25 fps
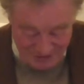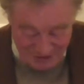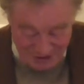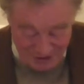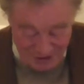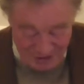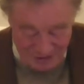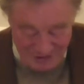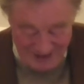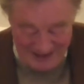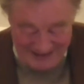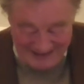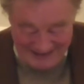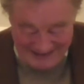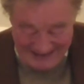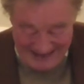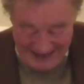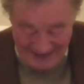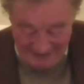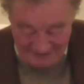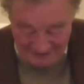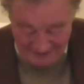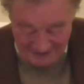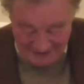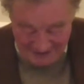Julie
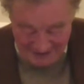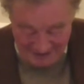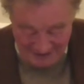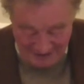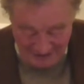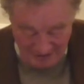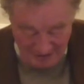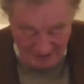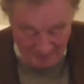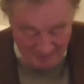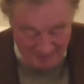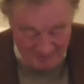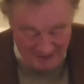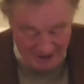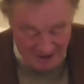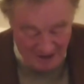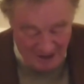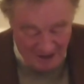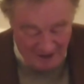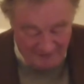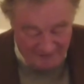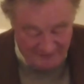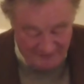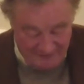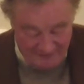Kavanagh on
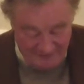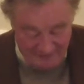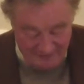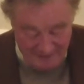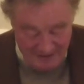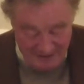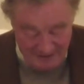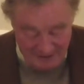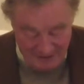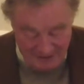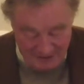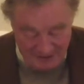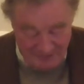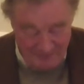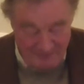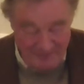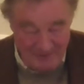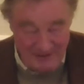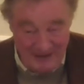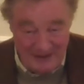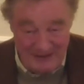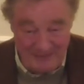behalf of American